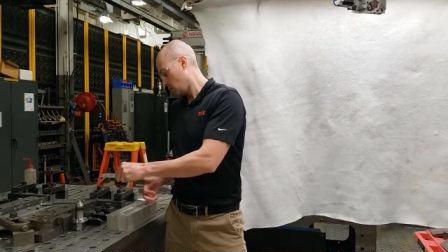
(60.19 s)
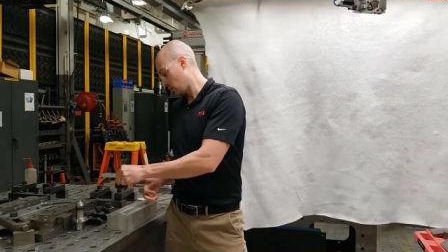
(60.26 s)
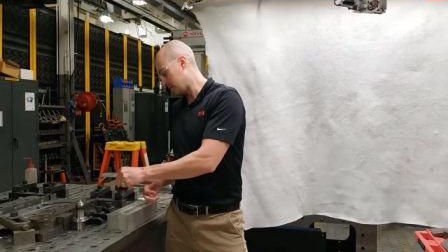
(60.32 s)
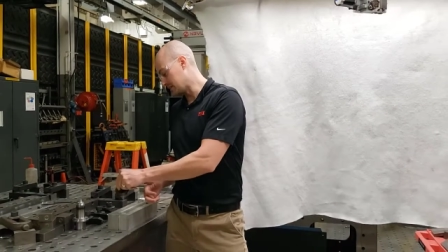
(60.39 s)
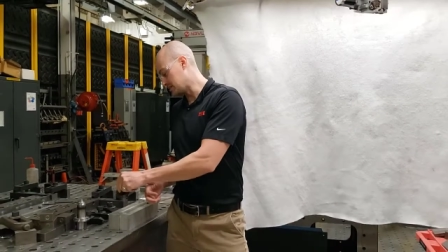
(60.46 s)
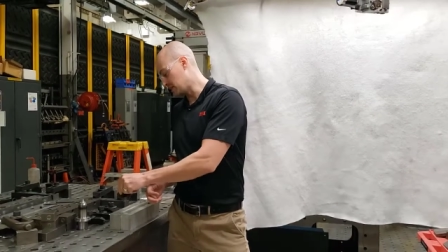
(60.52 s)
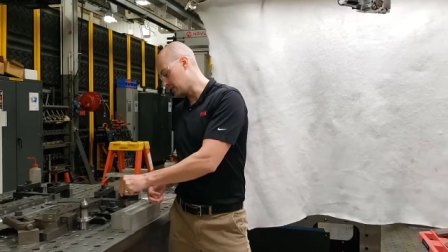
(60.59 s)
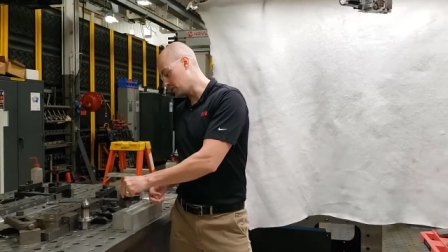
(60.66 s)

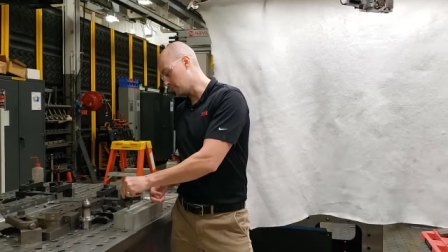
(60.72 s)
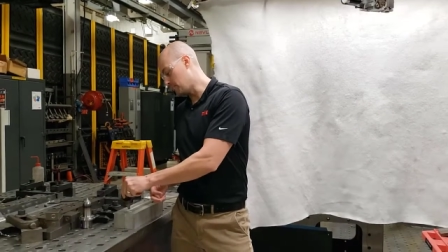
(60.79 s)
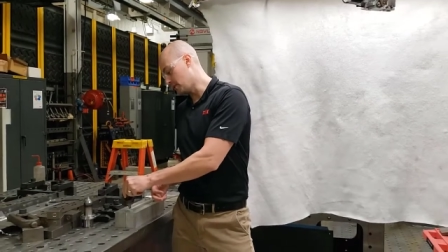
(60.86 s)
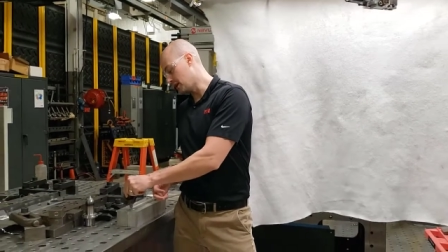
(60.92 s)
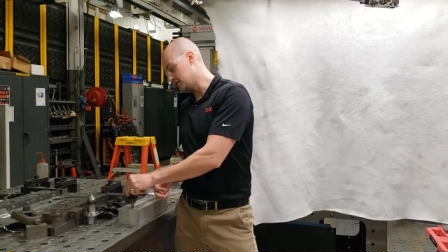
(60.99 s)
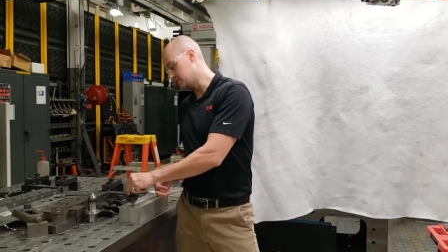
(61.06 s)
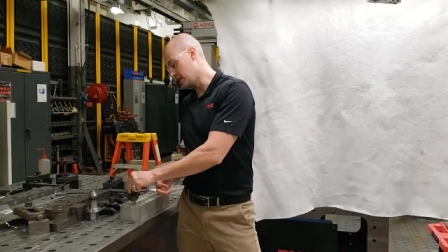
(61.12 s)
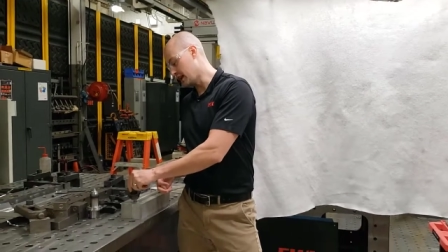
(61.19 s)
We continue to
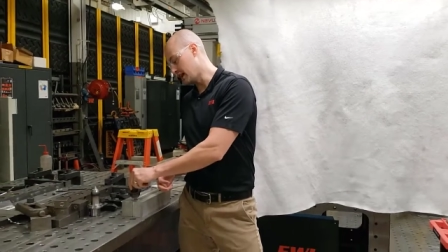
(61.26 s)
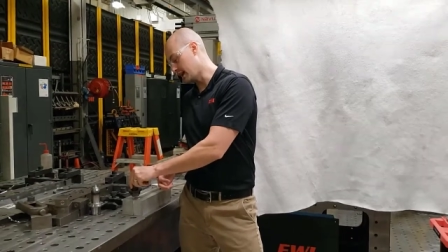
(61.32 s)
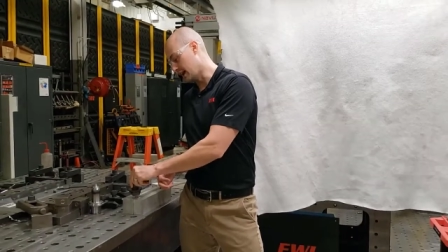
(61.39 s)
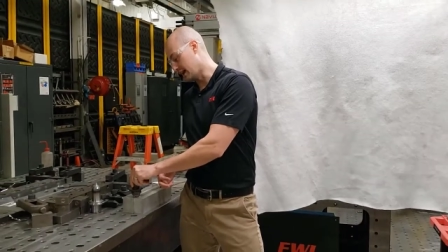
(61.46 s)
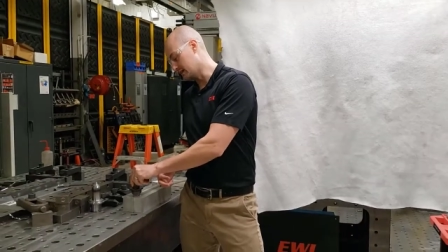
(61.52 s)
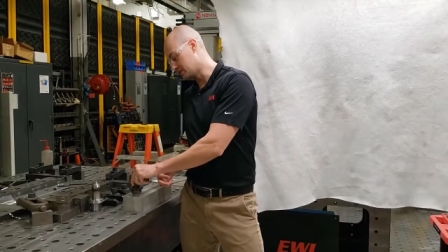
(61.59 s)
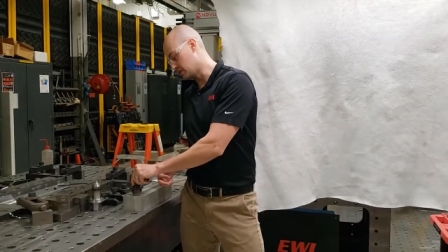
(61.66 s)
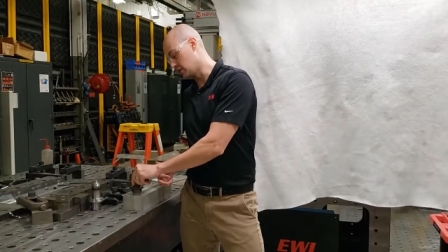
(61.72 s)
plunge
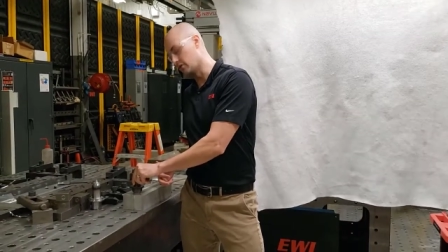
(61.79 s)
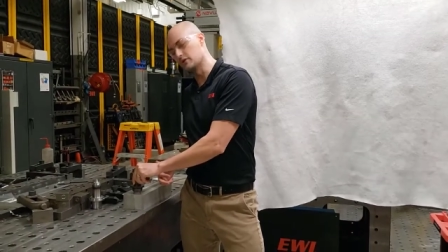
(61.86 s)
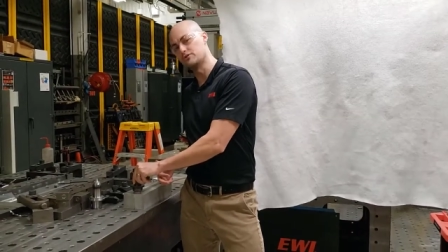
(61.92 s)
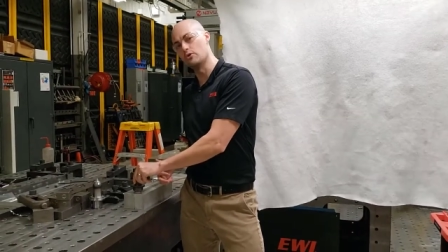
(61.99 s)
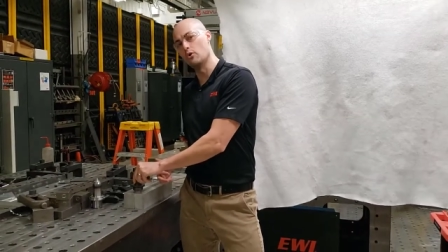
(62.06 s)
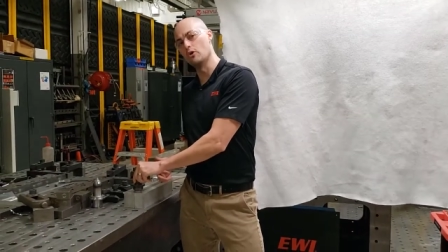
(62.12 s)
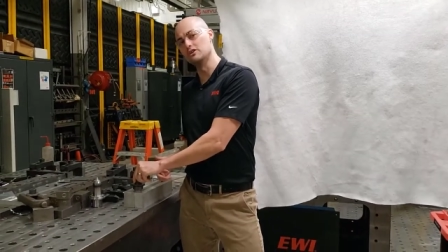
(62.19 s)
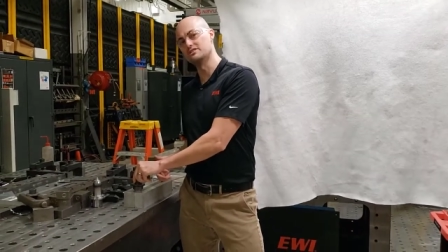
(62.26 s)
in until the
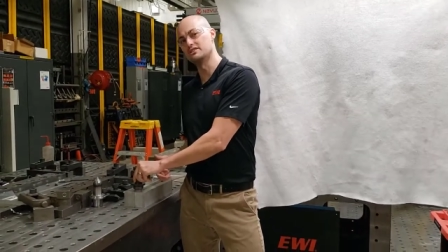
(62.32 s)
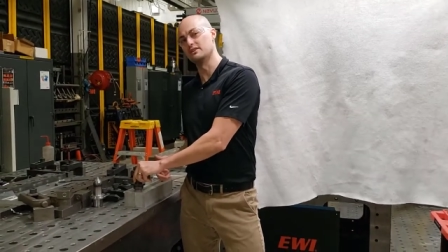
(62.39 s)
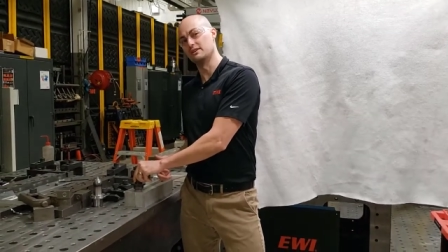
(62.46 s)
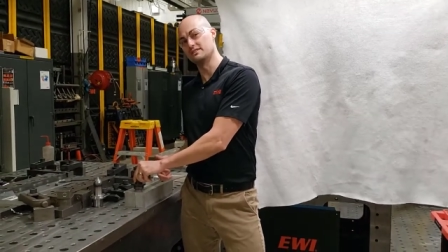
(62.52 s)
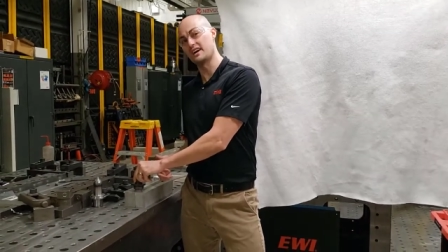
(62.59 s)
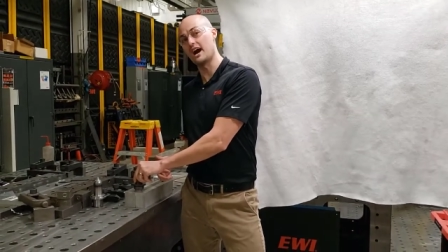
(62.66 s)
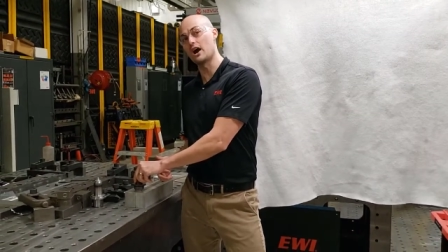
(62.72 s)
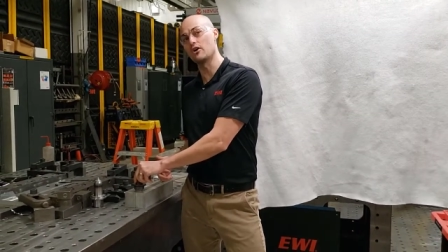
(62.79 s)
tool is
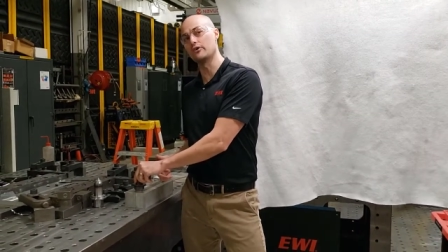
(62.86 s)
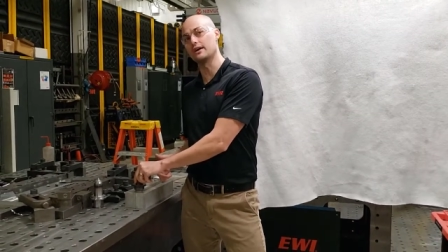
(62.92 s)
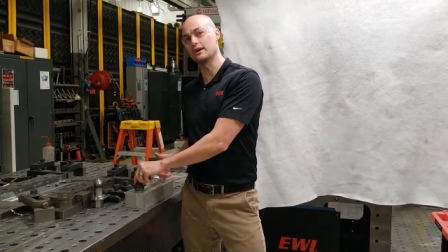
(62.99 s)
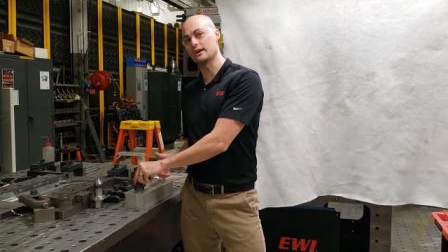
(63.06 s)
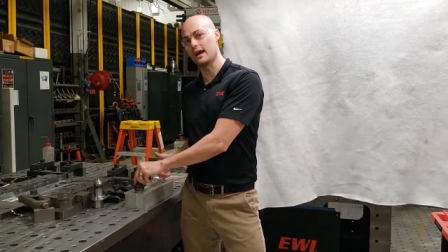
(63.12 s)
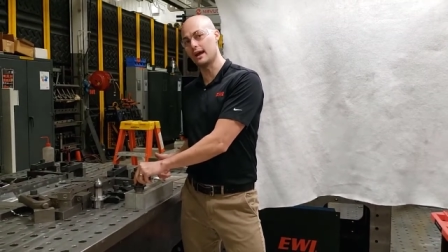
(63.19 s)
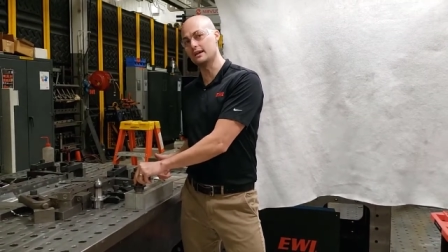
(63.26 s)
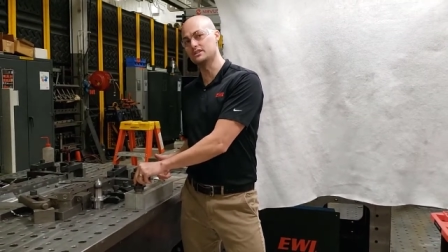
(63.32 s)
entirely
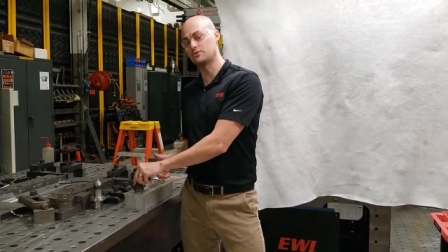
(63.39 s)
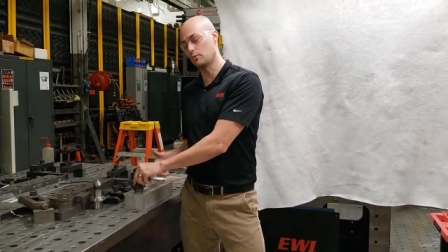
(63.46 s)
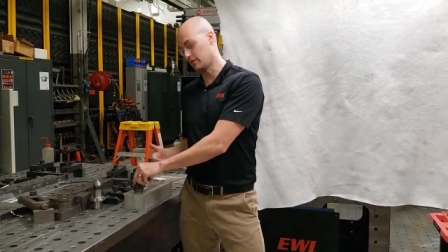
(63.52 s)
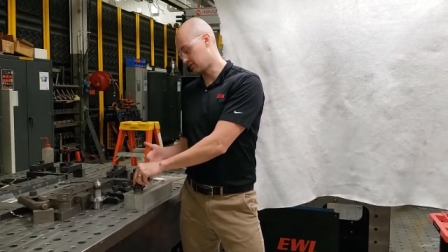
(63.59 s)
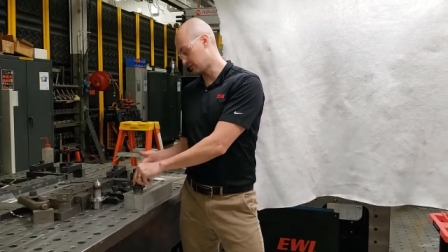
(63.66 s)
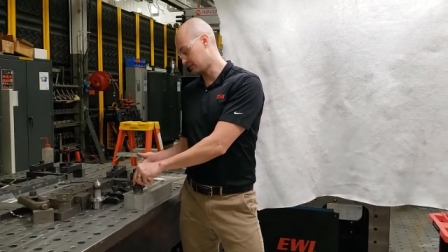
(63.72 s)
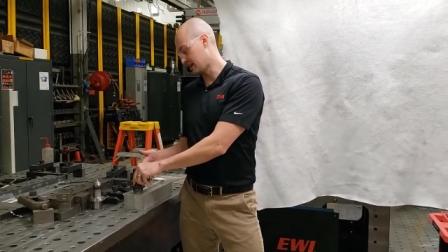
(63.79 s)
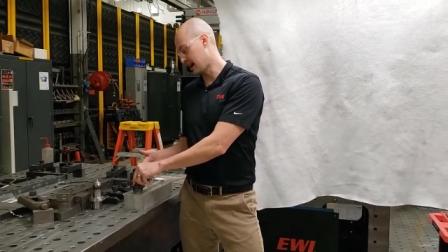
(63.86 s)
engaged with the